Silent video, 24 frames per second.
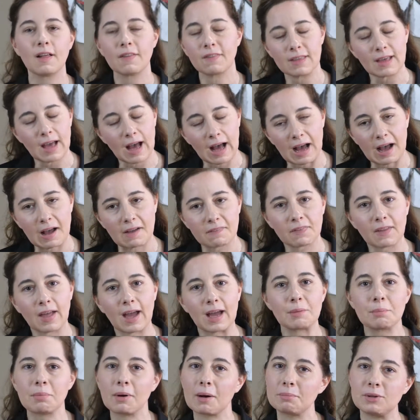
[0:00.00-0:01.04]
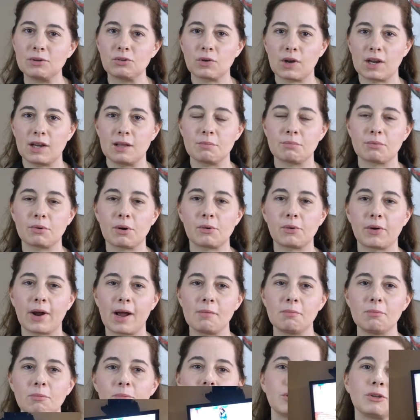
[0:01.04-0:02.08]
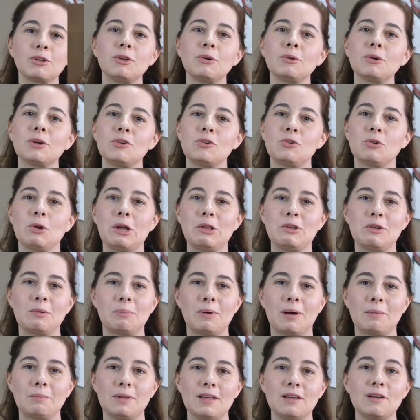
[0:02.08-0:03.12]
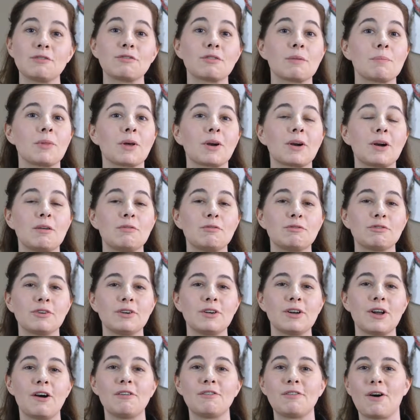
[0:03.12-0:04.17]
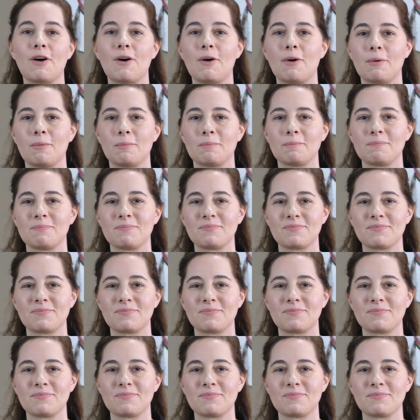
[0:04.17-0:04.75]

the online puppy training program where you can train your puppy from the comfort of home.